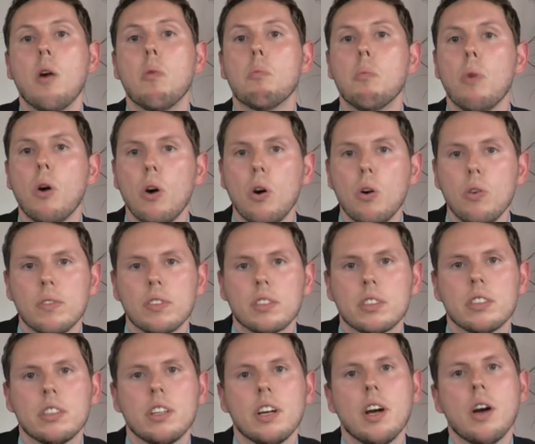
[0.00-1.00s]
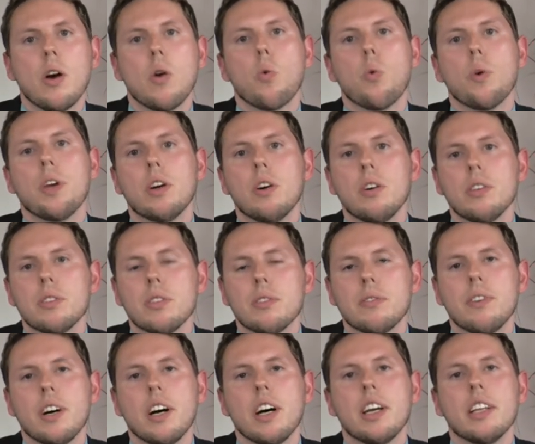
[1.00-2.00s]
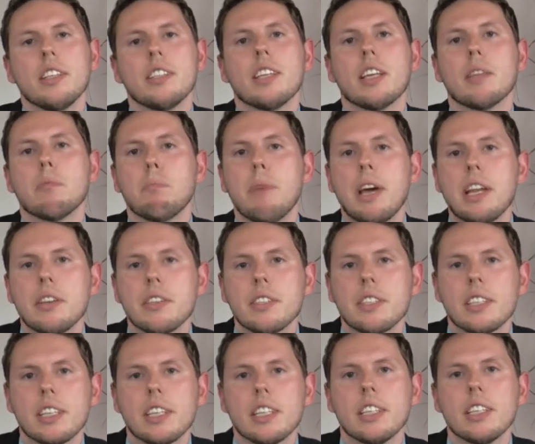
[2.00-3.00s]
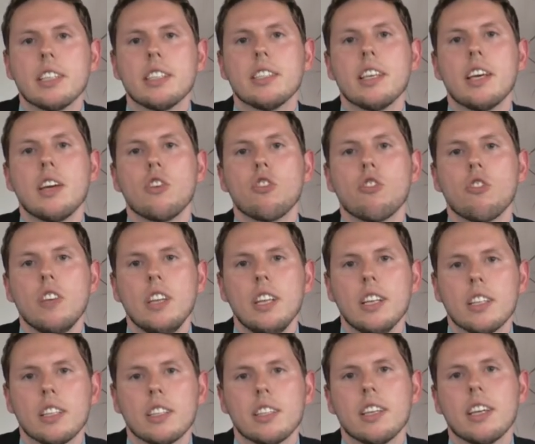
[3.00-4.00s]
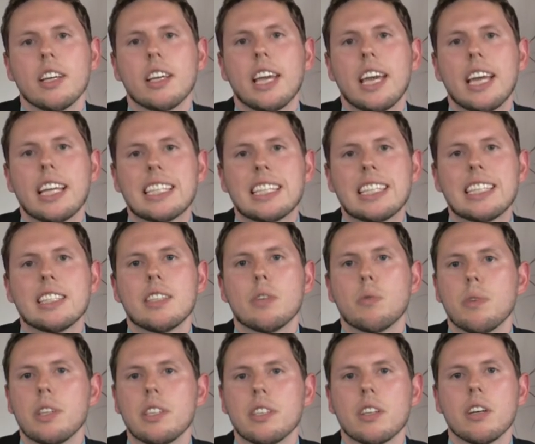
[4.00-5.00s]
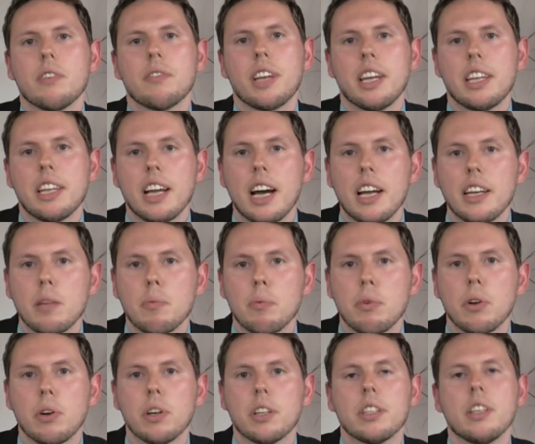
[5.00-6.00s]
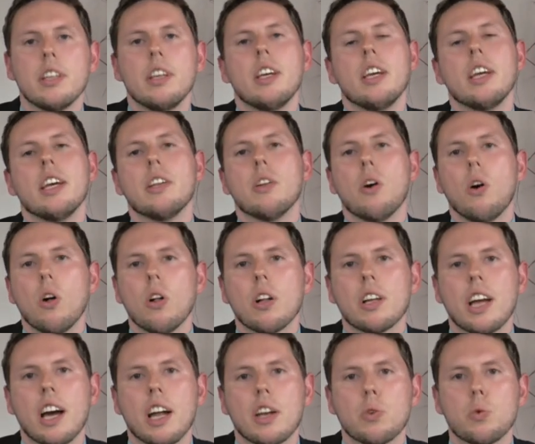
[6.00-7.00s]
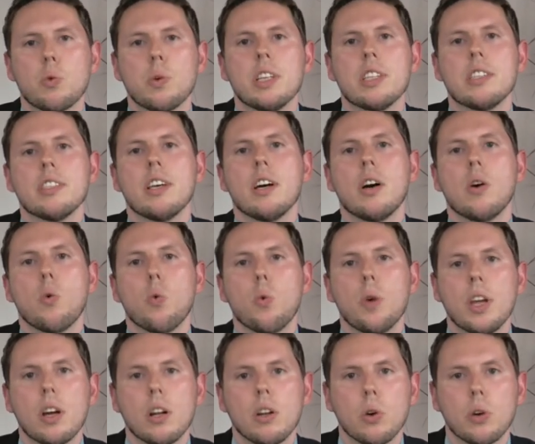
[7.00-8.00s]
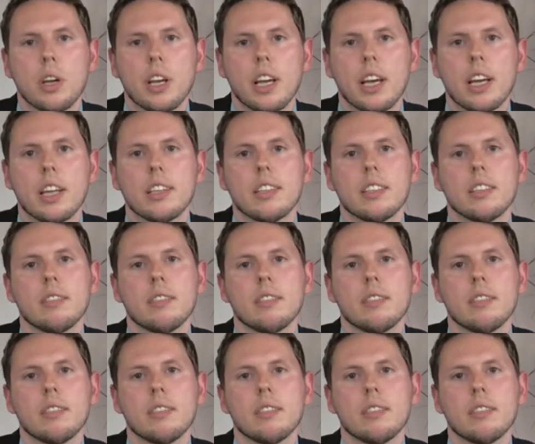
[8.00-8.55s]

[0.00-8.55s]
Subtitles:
Moreover, we also find that better skills shield against the risk of getting unemployed in all countries we are looking at.